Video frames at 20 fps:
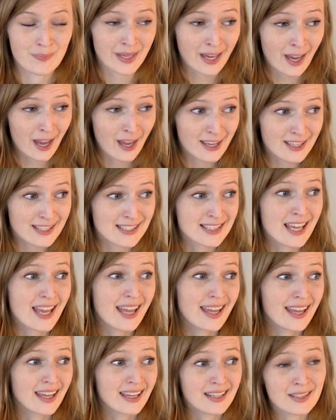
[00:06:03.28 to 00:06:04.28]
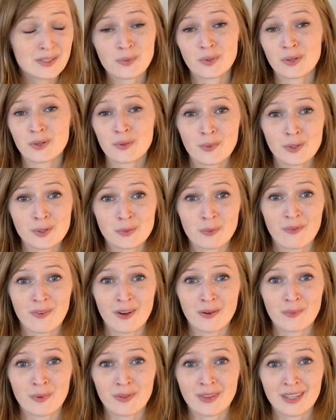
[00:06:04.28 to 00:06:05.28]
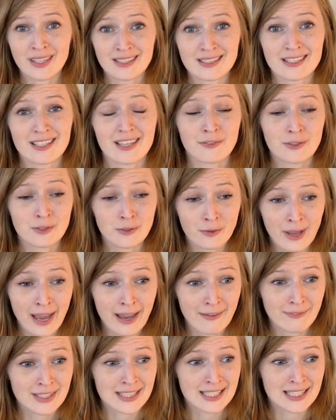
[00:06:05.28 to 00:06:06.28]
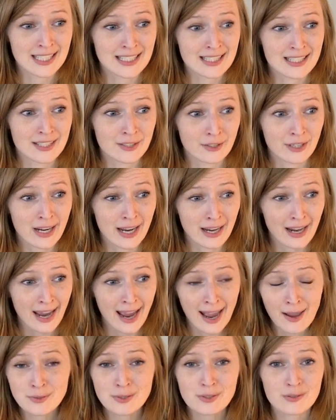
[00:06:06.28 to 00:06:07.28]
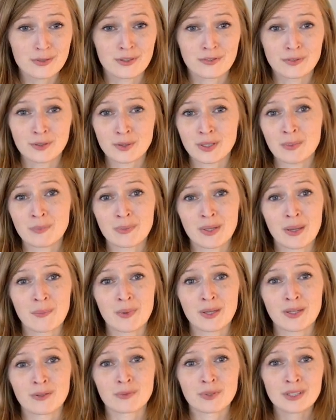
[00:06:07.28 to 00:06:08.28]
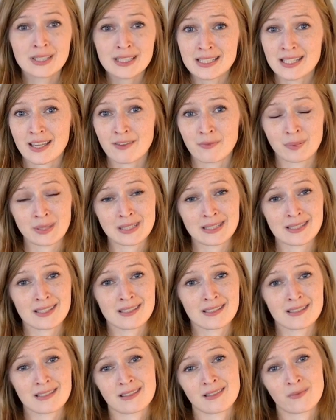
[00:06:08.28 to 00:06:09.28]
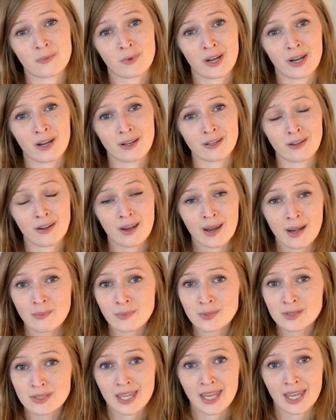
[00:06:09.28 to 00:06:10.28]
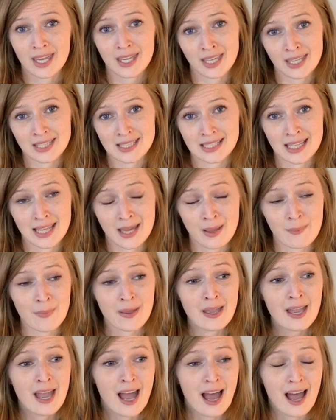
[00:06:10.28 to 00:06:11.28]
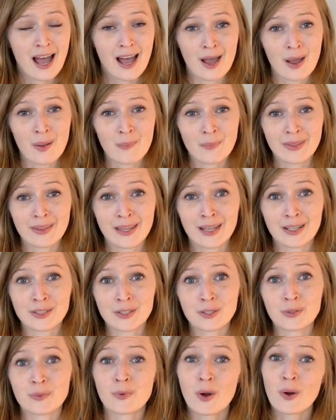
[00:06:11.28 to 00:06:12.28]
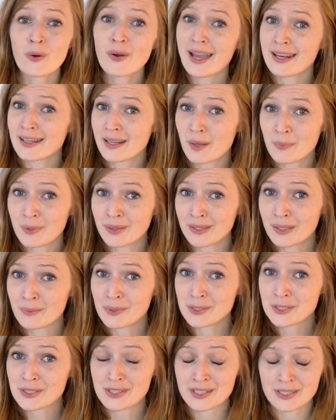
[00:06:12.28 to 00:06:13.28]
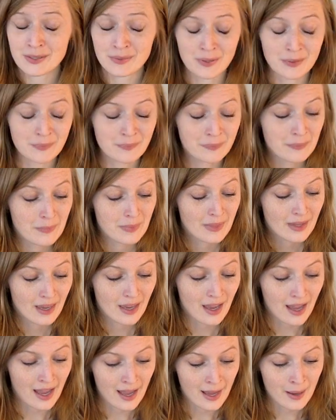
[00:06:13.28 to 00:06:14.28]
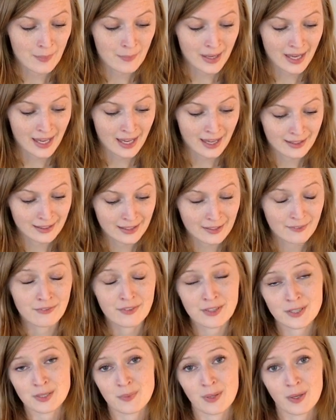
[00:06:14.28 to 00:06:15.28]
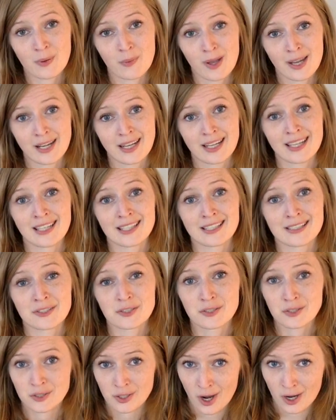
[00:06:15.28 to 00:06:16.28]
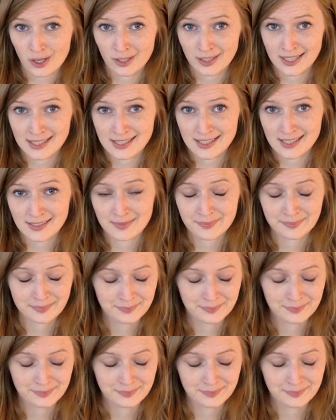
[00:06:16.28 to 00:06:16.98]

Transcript: because it is one of the most preventable things. If you don't have these things in your house or if you keep them in really safe places where your animals can't get to them, um, then you won't end up in the emergency room. Um, and the first big one is chocolate